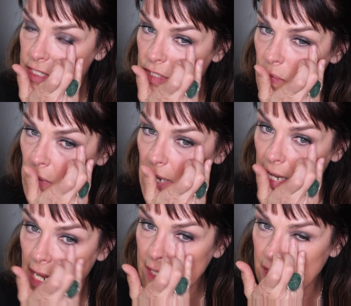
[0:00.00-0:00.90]
I don't
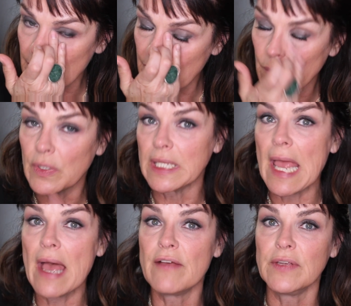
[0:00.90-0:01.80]
like the really
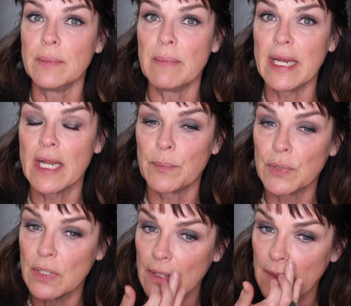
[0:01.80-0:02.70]
heavy made-up
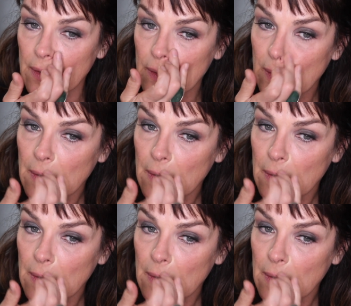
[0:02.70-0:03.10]
look.